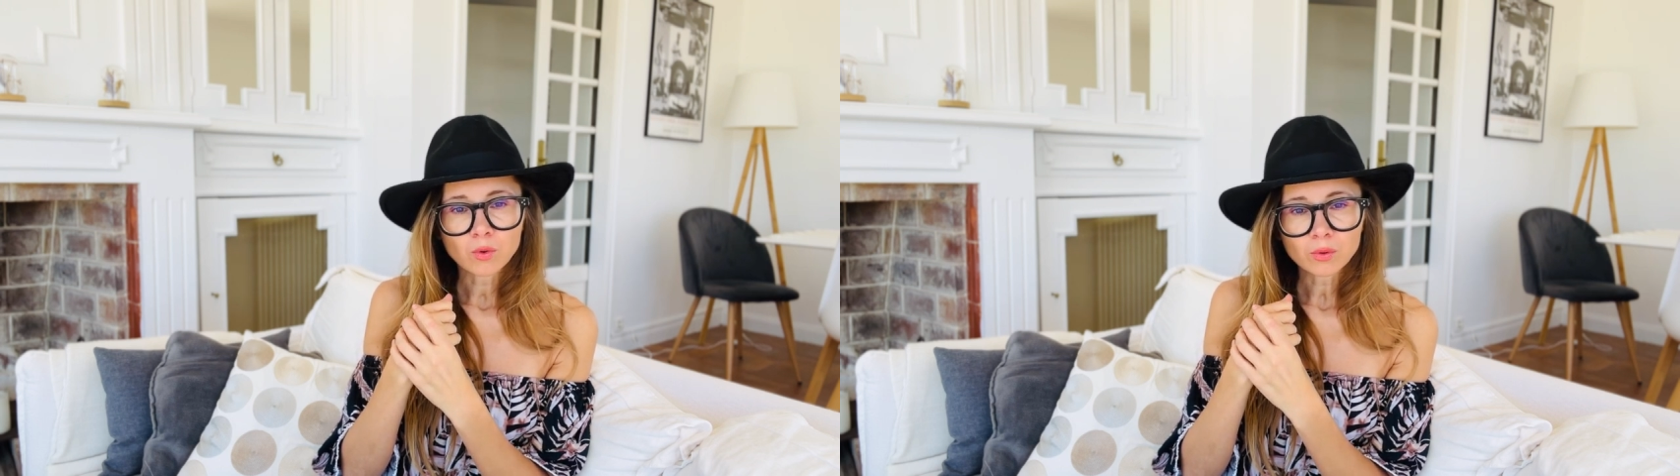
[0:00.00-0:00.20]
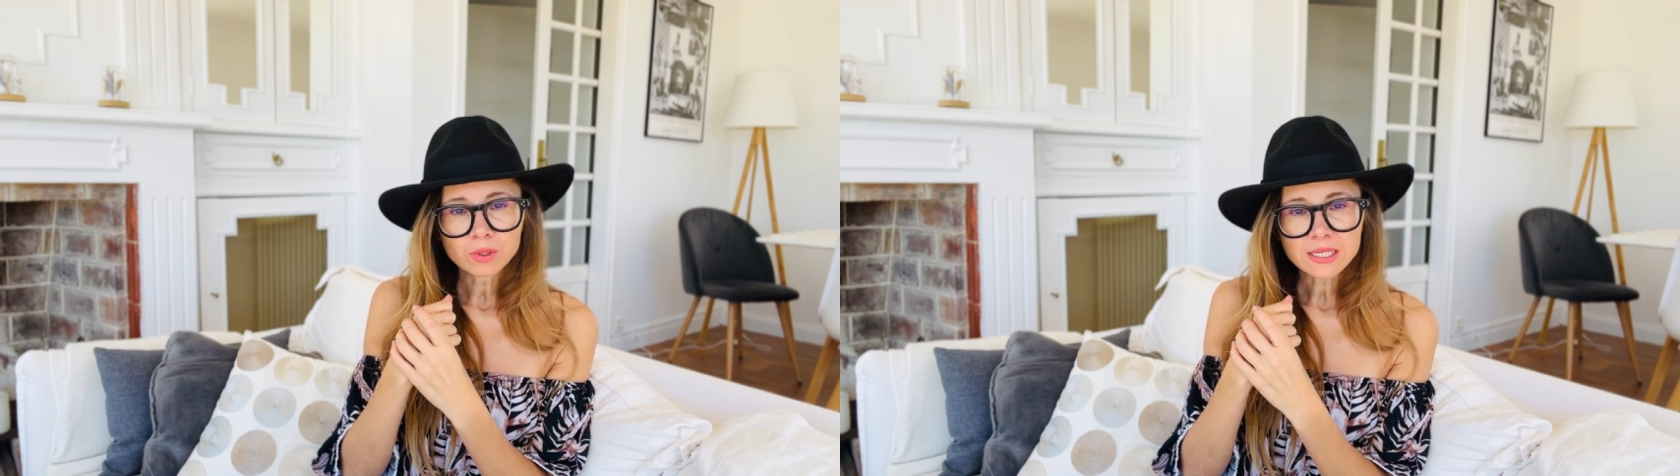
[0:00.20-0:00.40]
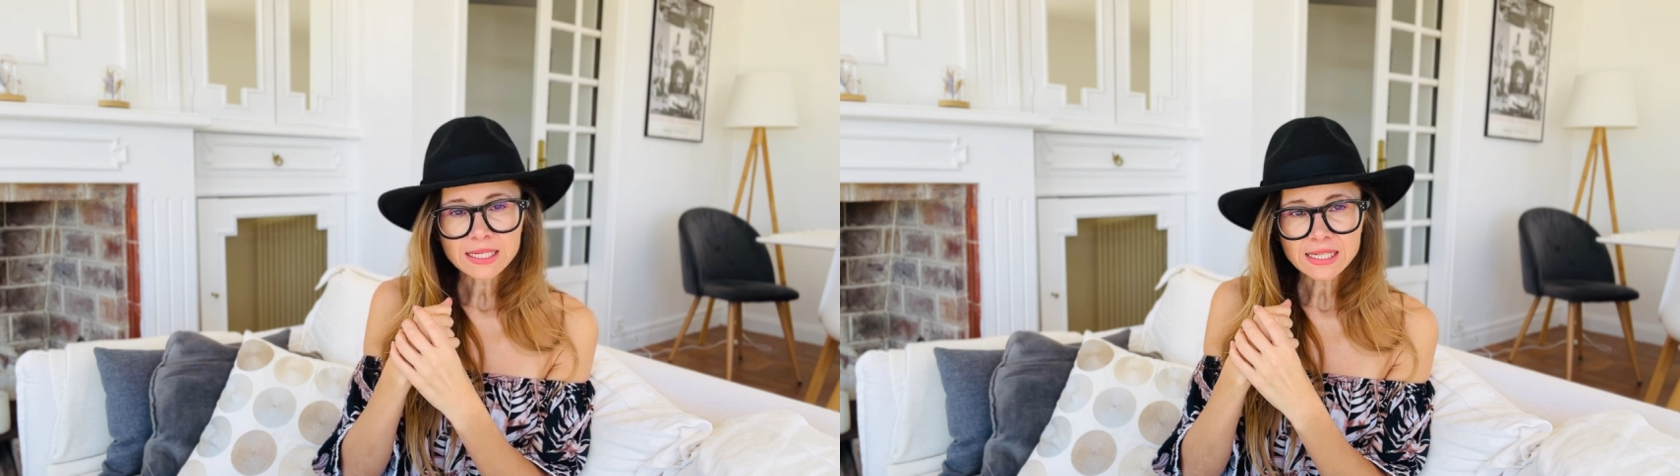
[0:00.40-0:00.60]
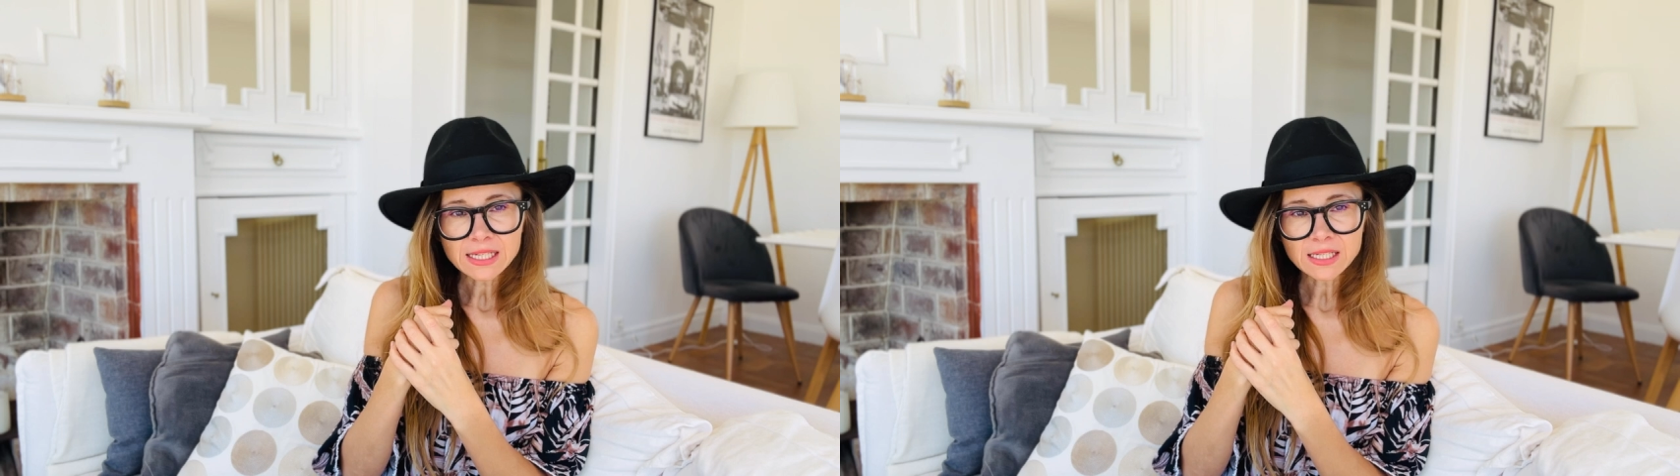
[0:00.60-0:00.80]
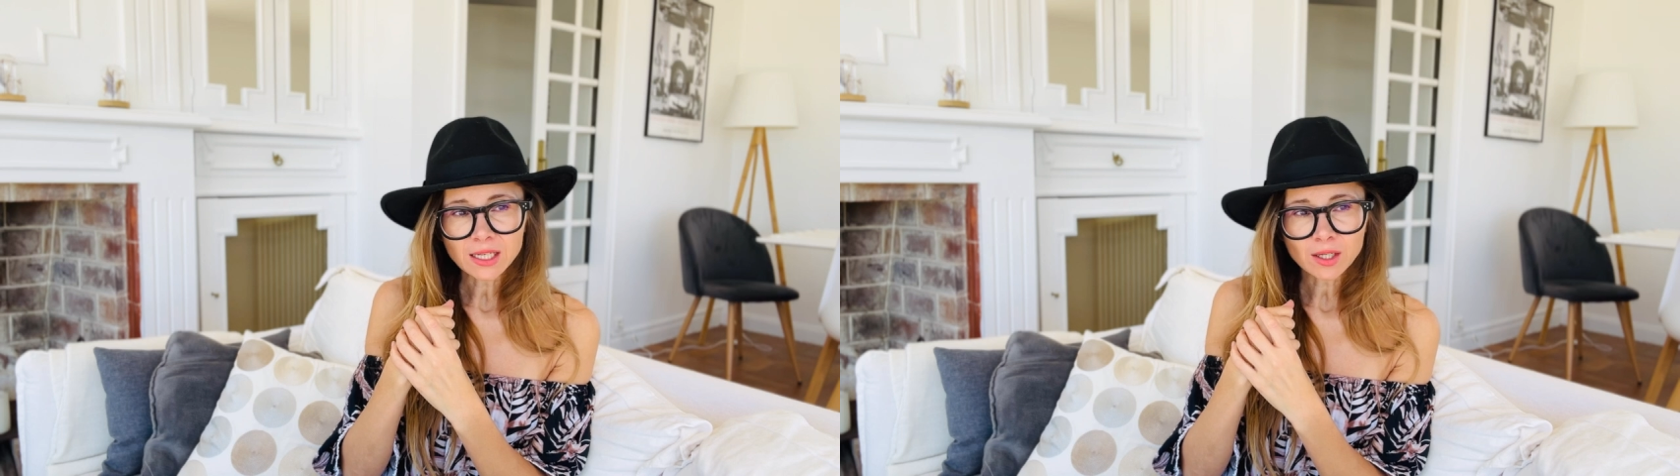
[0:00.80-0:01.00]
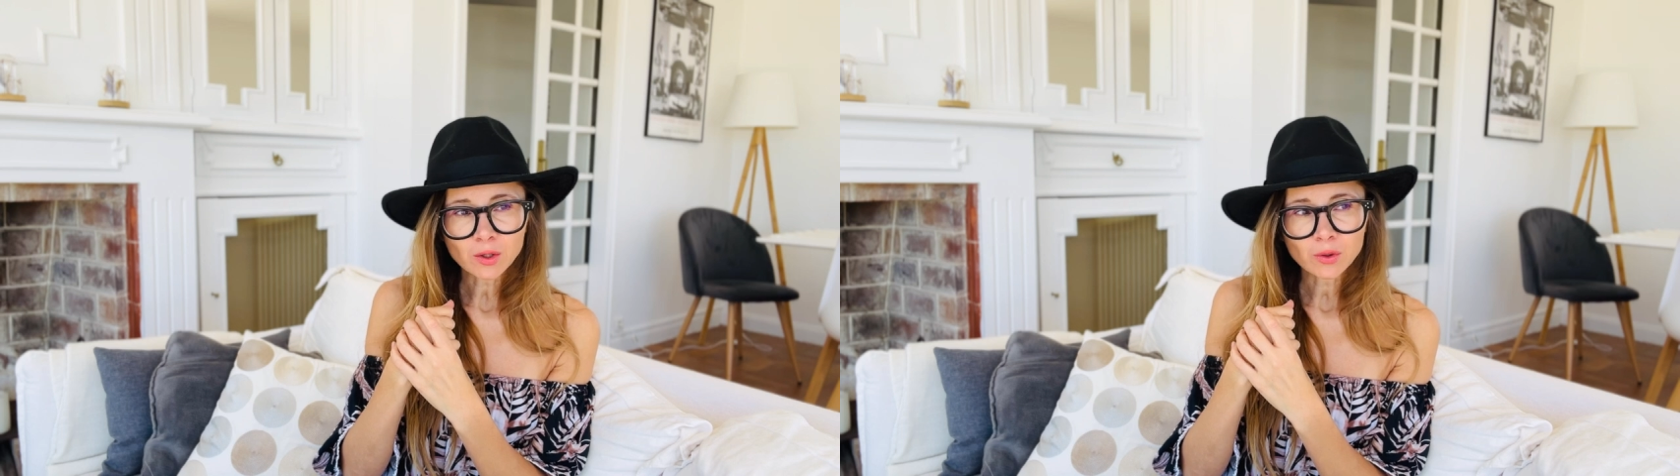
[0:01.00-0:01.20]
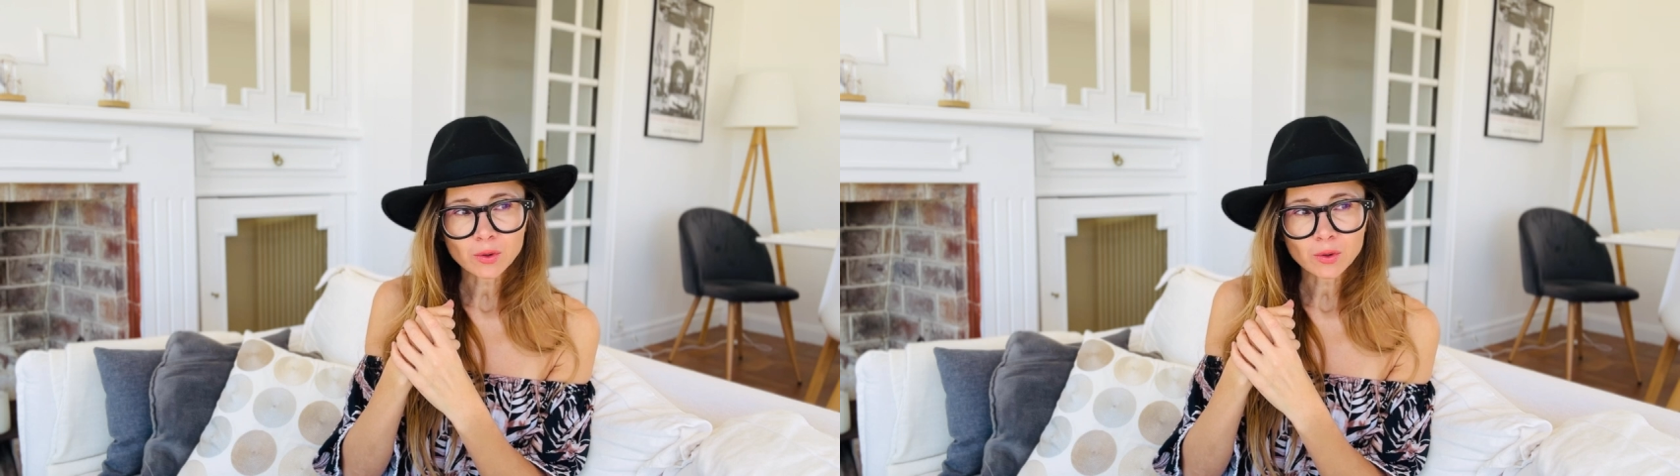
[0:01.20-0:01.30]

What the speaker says: wound here